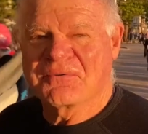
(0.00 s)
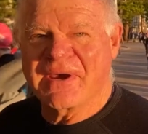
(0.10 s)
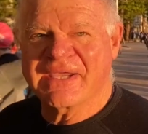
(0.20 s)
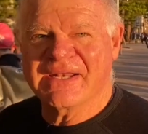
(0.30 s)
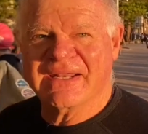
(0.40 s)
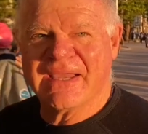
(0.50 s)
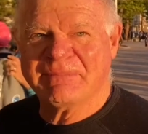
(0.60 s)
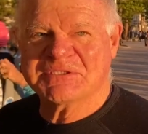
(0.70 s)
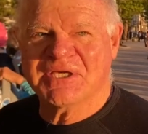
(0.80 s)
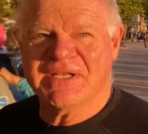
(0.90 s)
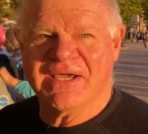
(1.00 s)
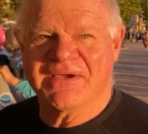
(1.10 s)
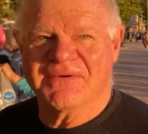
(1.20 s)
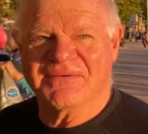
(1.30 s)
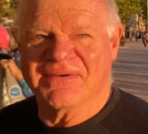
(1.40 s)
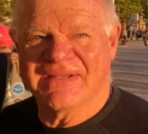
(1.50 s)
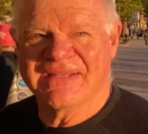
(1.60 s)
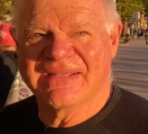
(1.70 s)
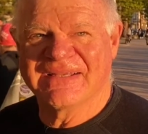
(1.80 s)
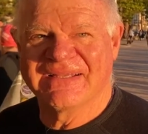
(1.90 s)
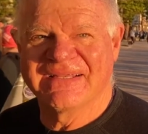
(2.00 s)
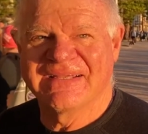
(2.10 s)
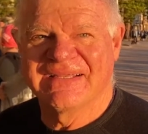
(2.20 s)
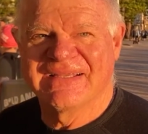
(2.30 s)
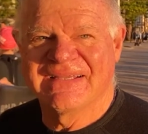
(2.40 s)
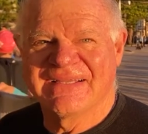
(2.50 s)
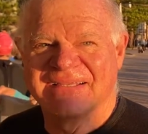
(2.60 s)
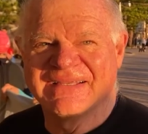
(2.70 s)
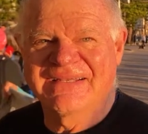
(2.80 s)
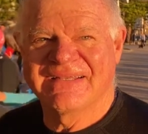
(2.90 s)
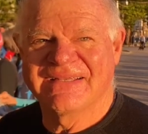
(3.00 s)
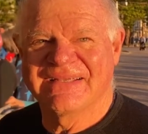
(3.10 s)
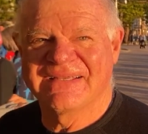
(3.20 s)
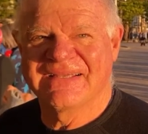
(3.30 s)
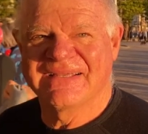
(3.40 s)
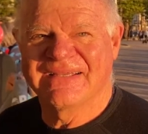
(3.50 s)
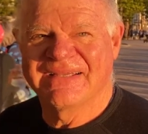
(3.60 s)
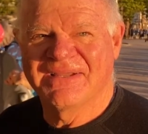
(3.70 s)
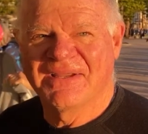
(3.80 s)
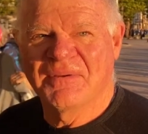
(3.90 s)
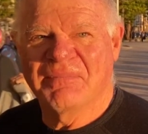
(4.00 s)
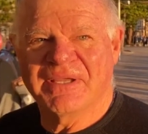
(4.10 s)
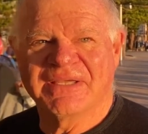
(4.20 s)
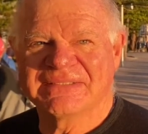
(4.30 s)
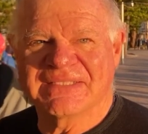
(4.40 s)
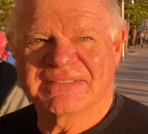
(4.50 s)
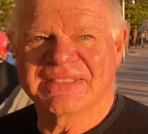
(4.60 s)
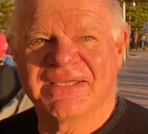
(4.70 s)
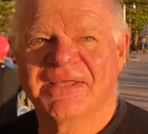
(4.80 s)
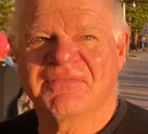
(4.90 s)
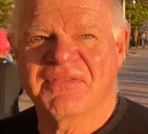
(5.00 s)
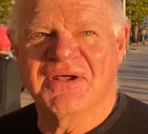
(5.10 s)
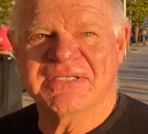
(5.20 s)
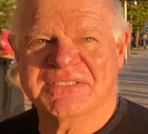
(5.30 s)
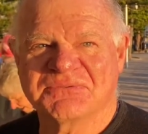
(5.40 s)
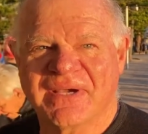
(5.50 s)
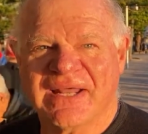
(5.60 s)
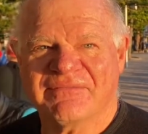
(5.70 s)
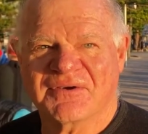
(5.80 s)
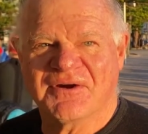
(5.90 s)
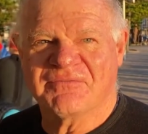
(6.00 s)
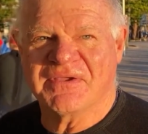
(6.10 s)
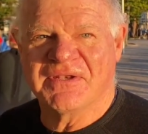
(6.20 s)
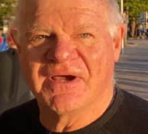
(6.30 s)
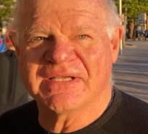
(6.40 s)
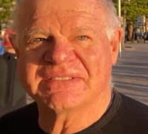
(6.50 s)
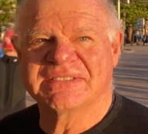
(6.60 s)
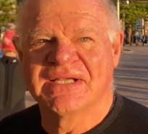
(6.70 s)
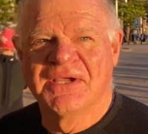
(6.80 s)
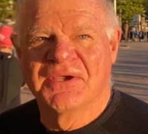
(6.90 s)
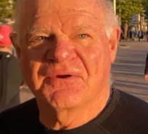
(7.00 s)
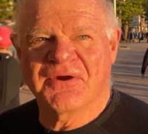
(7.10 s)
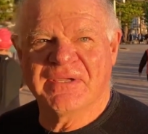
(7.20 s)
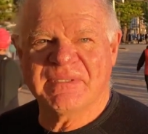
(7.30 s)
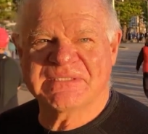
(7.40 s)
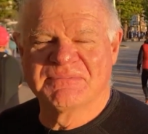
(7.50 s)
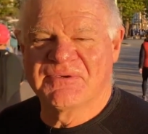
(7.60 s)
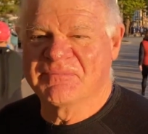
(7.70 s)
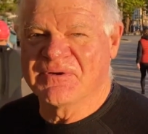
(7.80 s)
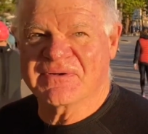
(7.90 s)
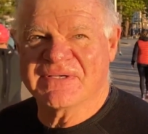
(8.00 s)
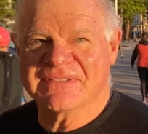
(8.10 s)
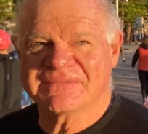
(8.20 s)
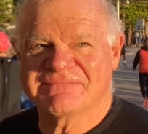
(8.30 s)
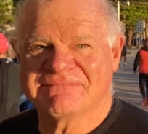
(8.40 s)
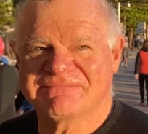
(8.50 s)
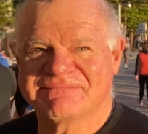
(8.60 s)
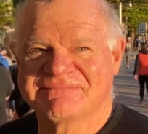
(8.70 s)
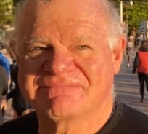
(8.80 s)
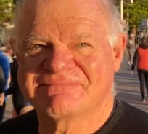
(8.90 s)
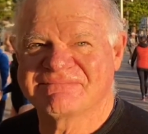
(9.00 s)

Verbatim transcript: Regular cappuccino. Regular cappuccino. Why? because it's uh, the nicest way to have a coffee. Nice, creamy, smooth milk. Cool.